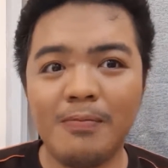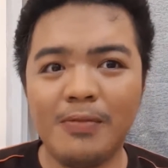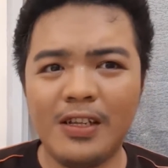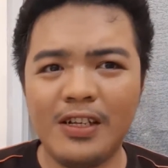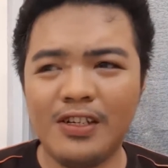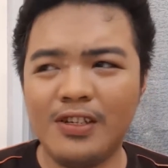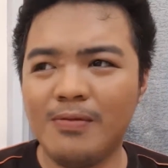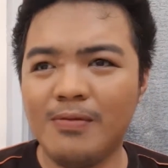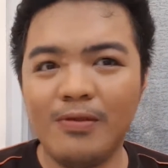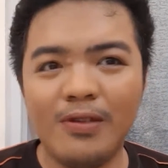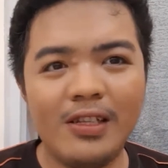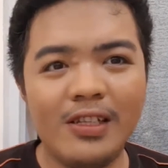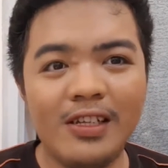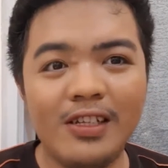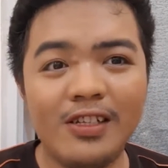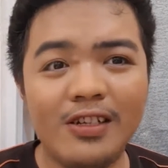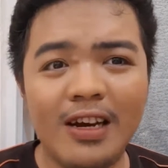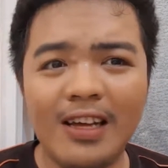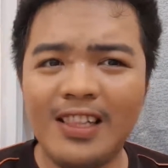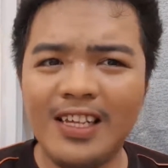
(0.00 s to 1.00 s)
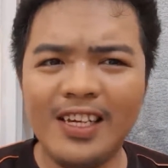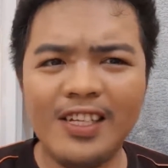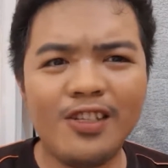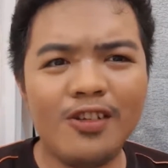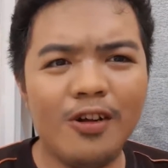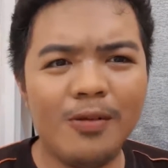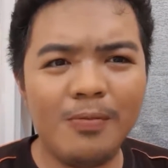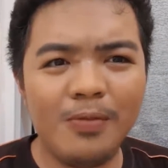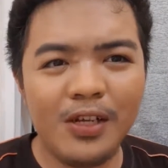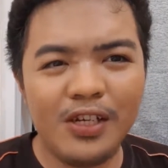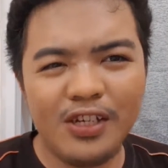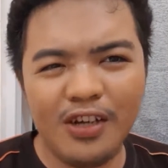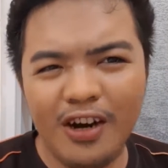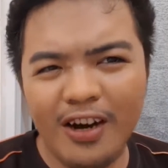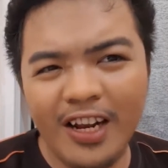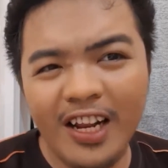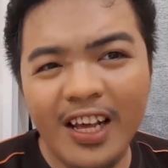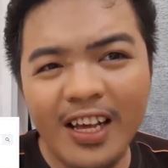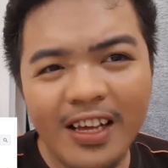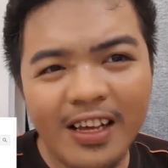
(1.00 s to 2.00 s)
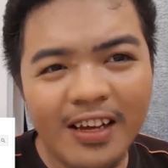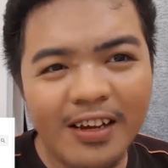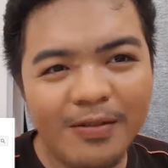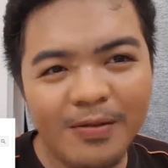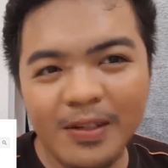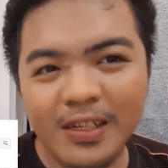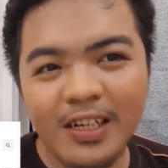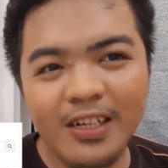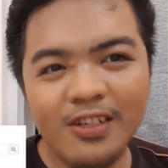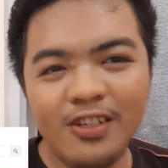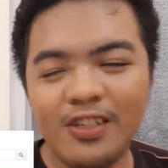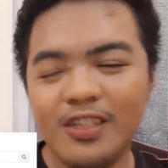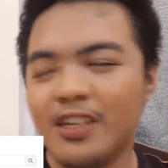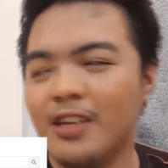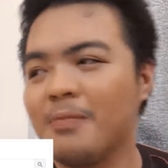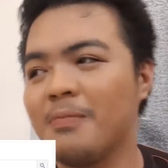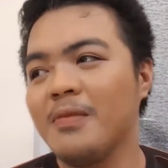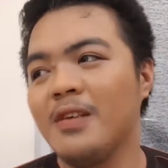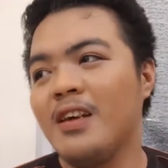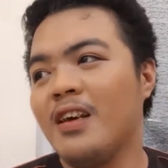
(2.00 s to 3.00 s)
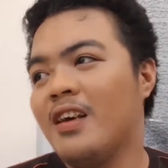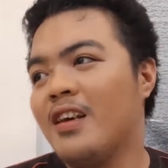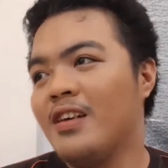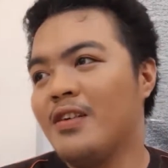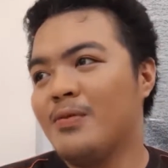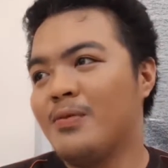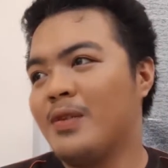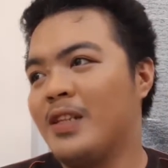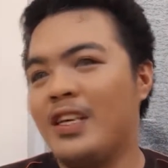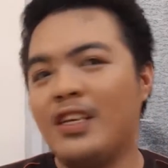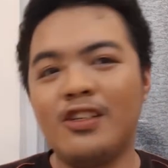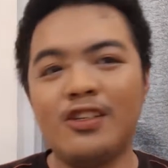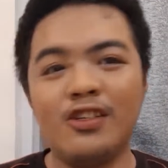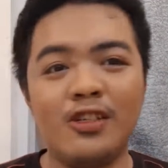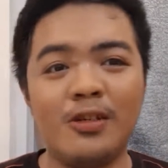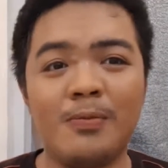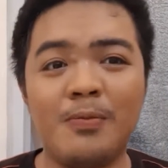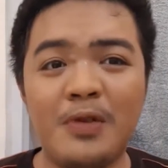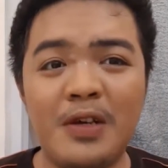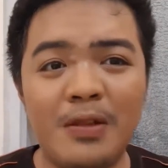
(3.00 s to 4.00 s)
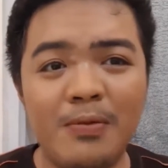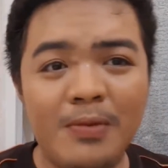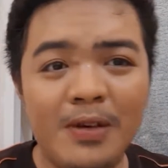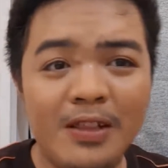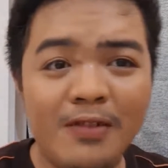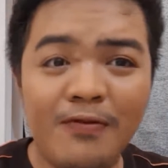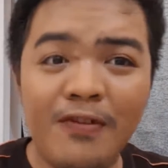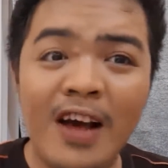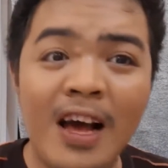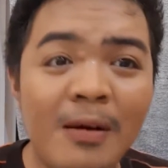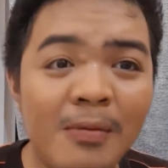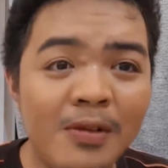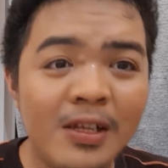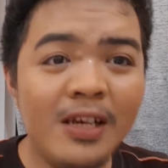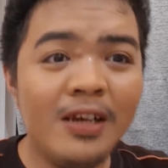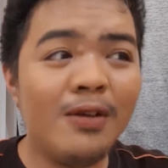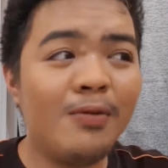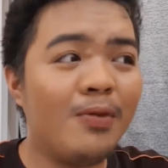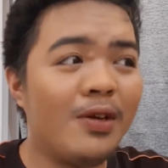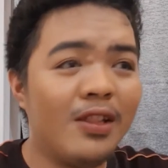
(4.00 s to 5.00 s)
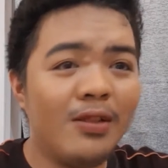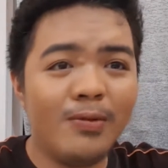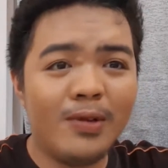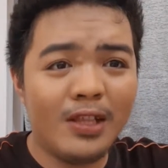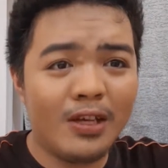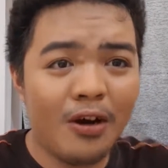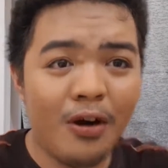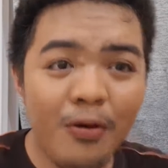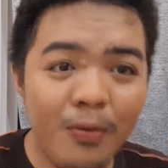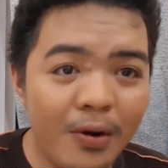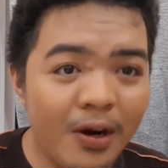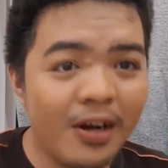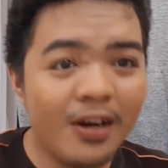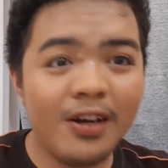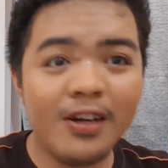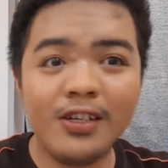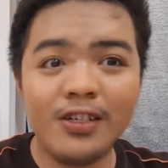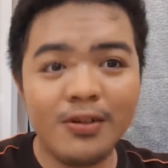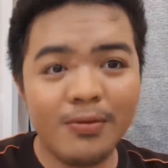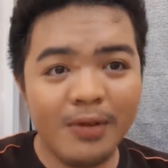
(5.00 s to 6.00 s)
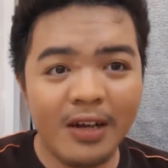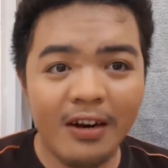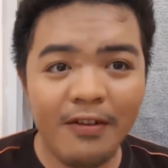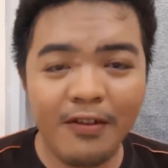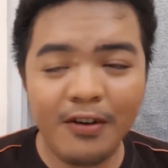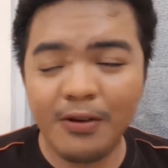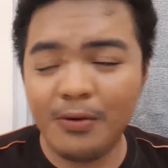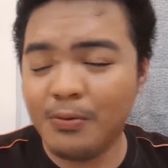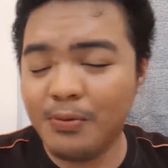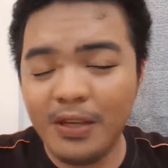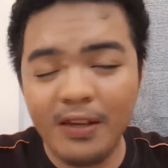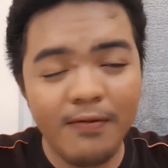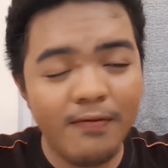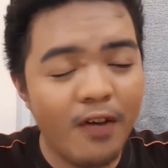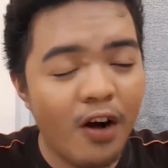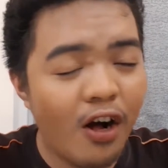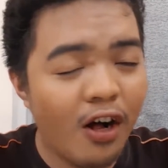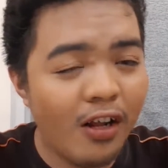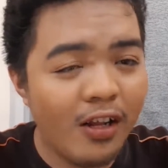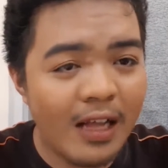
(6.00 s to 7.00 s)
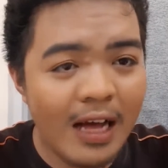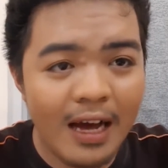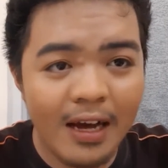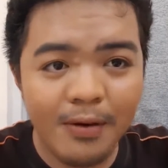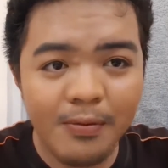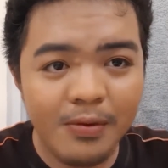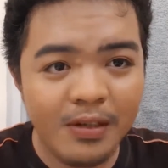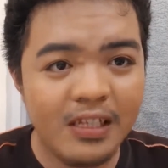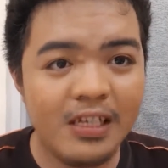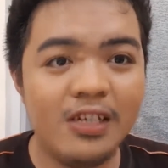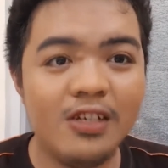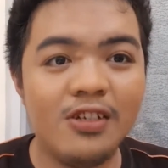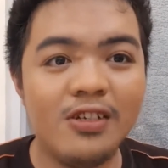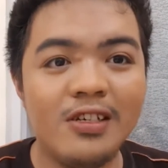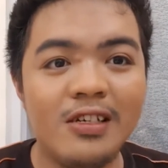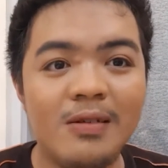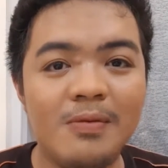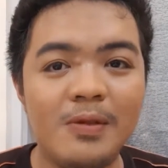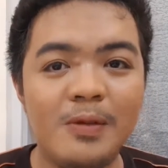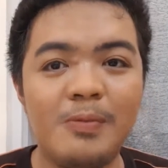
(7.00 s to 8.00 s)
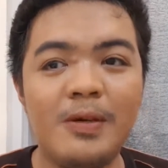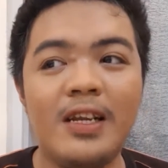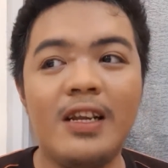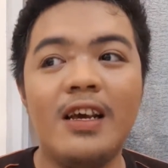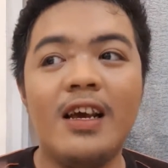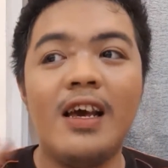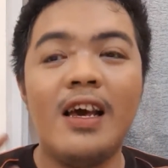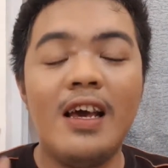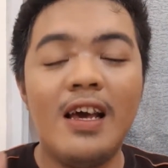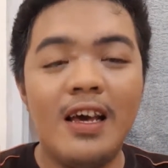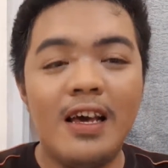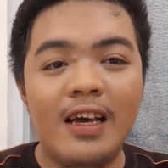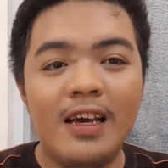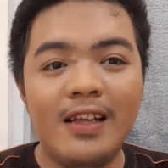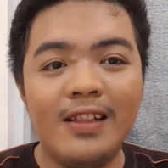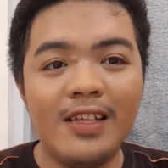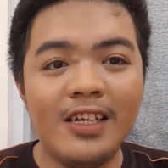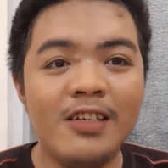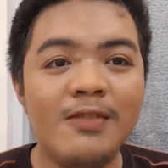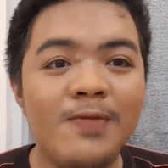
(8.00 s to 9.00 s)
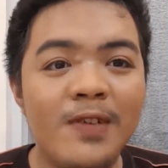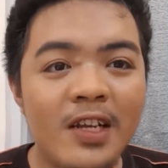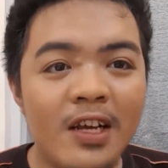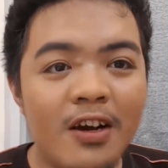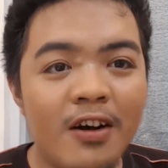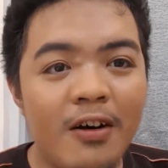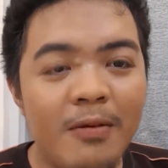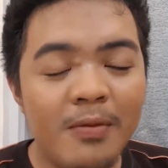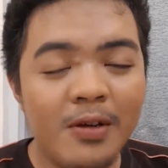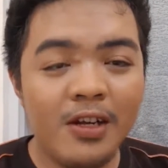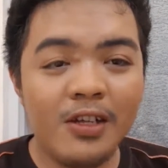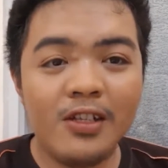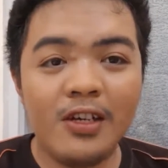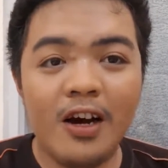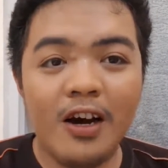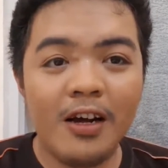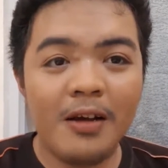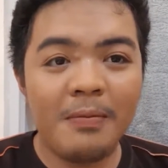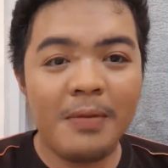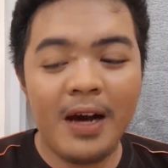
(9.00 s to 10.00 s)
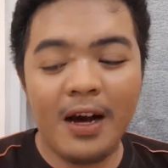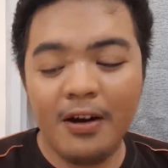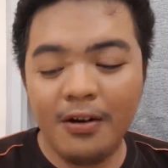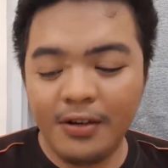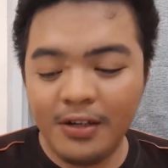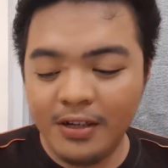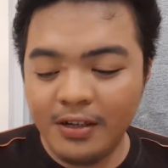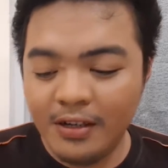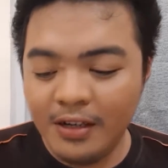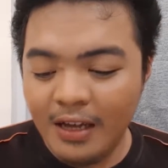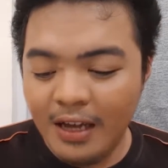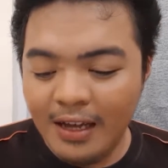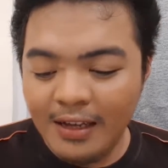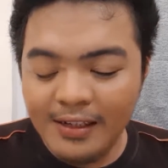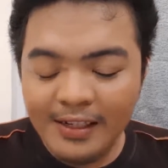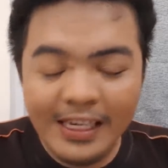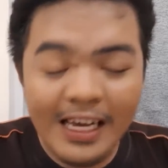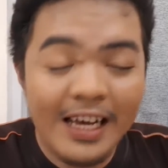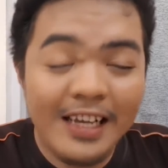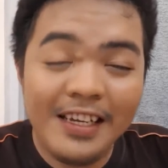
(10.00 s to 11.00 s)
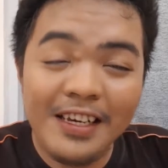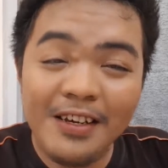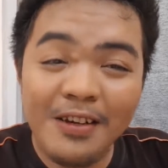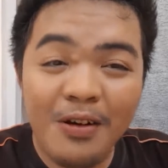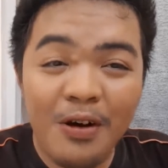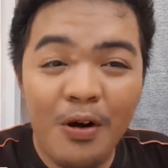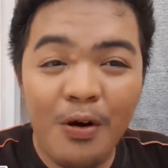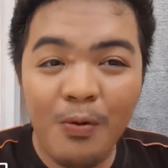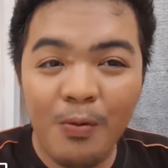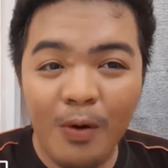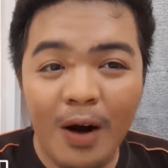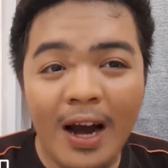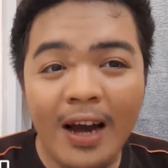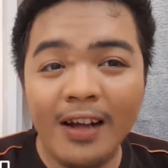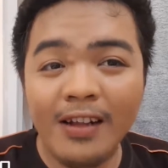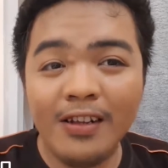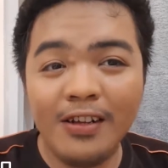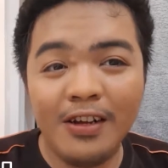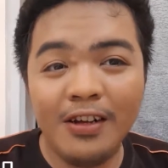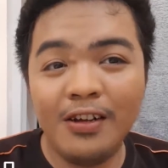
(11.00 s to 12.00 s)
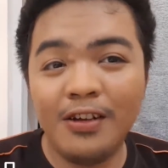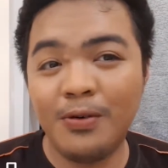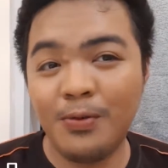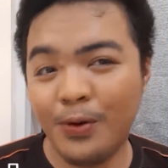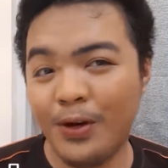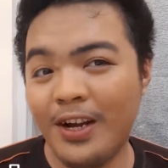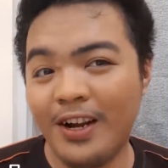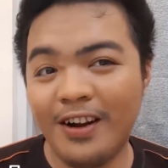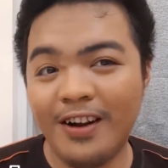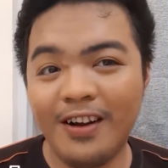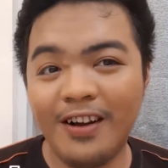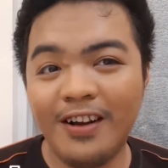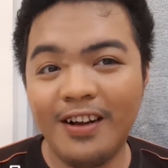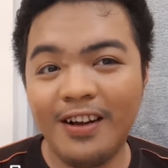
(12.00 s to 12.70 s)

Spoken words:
but I think it's called platonic relationship with family, with co-workers or whatever. We've all had relationships, but in this video I'm gonna talk about dating while queer,